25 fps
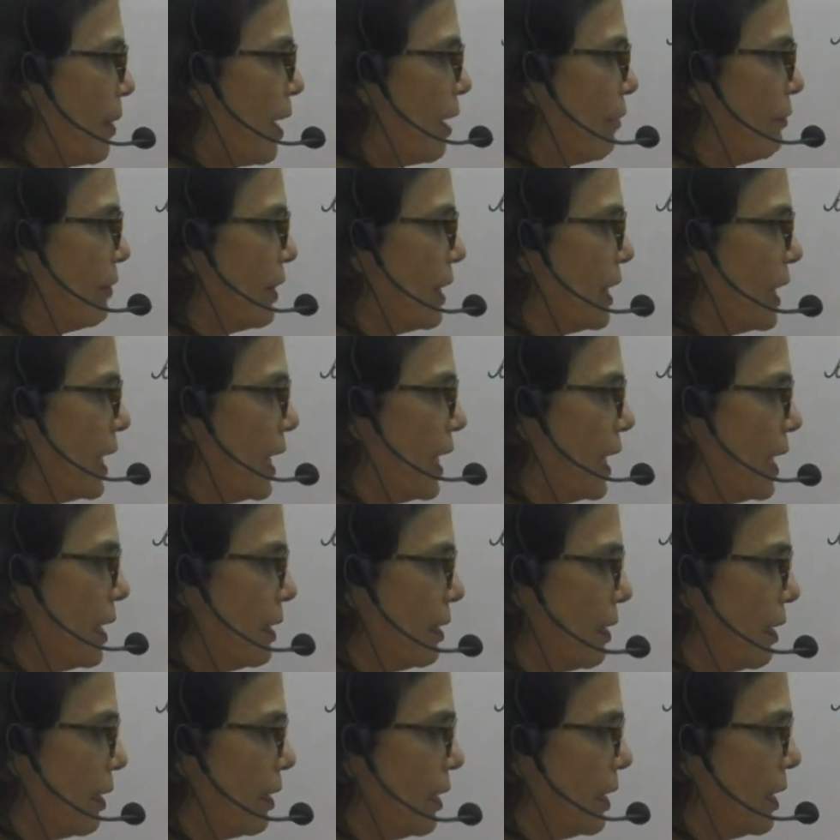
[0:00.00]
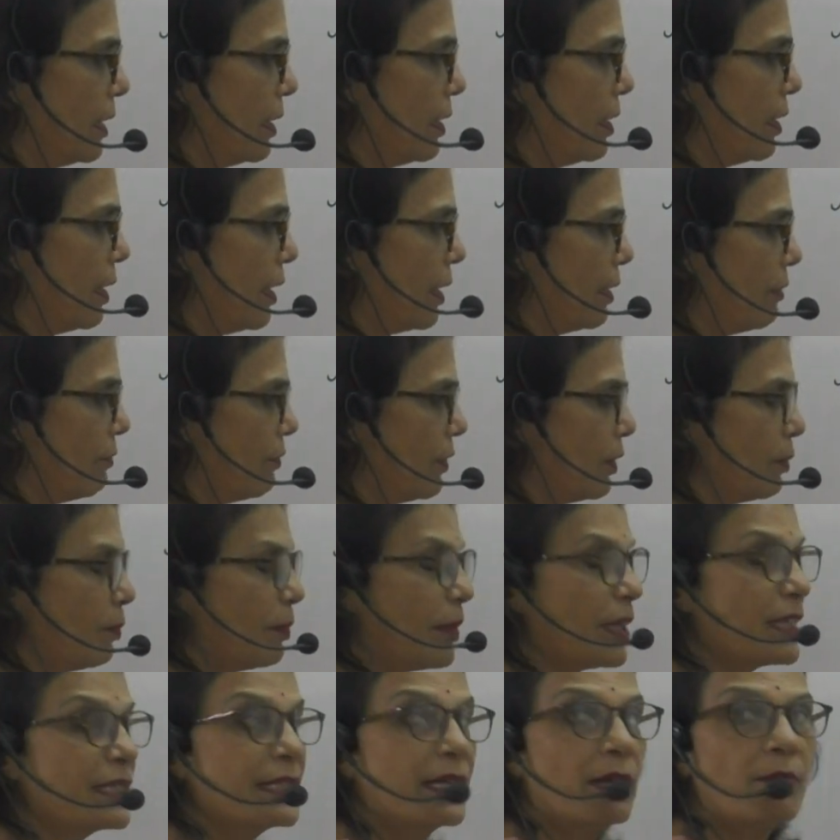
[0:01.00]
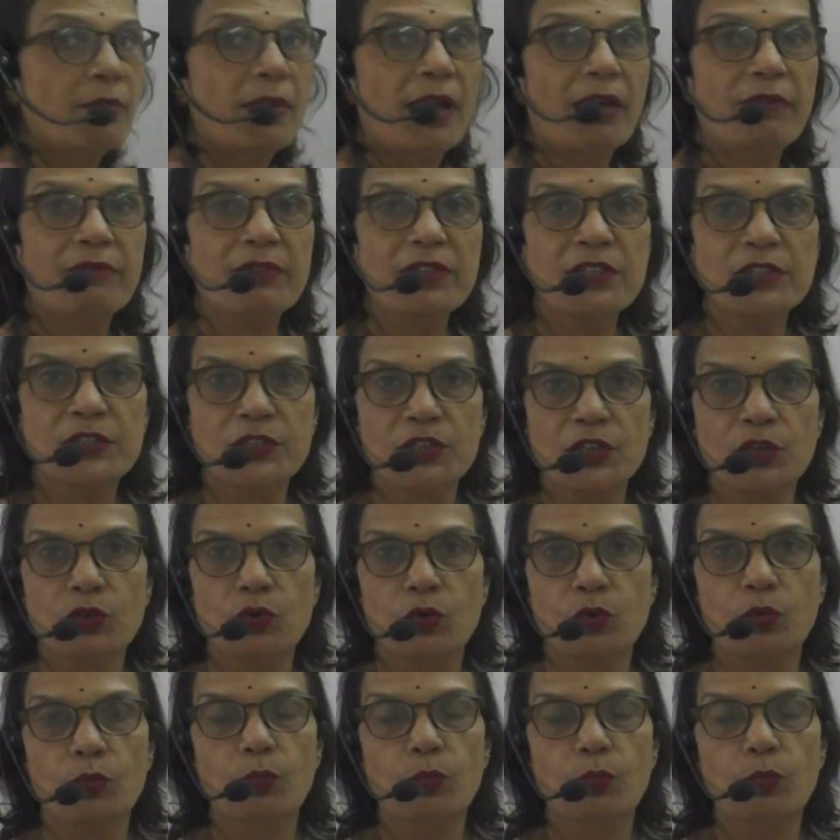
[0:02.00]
having 8 and here at one place I am having 0.